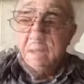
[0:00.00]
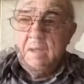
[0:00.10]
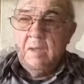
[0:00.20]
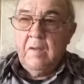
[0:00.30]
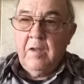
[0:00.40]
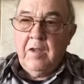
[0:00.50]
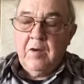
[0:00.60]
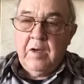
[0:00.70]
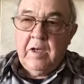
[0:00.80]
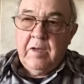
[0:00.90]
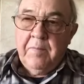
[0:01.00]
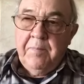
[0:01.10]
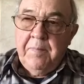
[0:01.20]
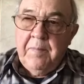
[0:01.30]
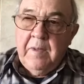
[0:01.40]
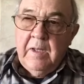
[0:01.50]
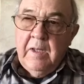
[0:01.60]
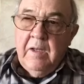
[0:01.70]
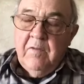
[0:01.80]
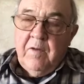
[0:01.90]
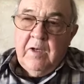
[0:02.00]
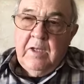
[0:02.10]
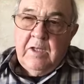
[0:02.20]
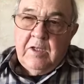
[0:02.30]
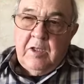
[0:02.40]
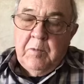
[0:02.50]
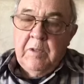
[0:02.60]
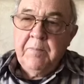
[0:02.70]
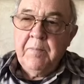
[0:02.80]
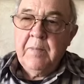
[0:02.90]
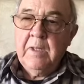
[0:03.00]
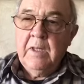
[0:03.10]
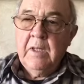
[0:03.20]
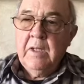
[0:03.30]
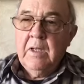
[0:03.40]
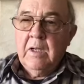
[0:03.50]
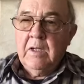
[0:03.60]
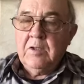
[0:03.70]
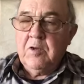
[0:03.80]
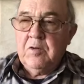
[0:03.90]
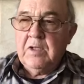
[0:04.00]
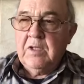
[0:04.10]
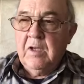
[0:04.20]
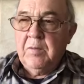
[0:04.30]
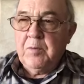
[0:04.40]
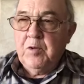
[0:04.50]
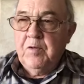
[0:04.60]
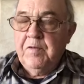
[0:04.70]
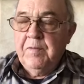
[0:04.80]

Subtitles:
On the other hand, finding semen also does not prove